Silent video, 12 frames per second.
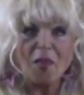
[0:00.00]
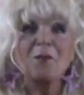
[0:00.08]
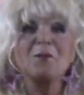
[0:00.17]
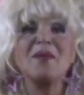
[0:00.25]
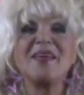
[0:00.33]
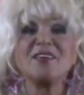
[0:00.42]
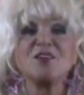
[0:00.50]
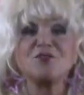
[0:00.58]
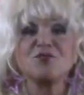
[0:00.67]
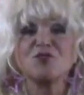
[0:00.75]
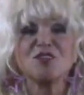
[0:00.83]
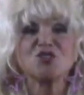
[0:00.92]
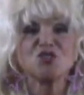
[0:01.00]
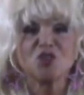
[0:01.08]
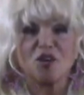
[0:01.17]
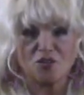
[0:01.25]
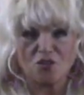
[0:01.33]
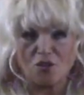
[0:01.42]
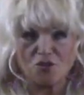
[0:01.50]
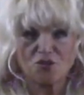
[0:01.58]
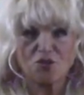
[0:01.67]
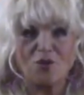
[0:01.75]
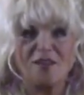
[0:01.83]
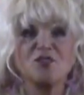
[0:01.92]
Make a fresh start
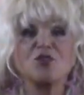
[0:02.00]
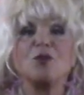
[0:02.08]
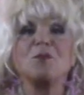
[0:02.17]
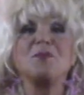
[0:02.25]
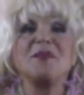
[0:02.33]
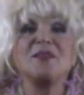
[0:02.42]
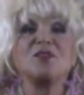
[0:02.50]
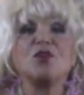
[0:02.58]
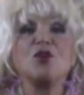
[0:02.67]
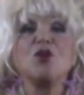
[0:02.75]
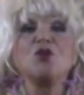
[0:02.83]
also, and commit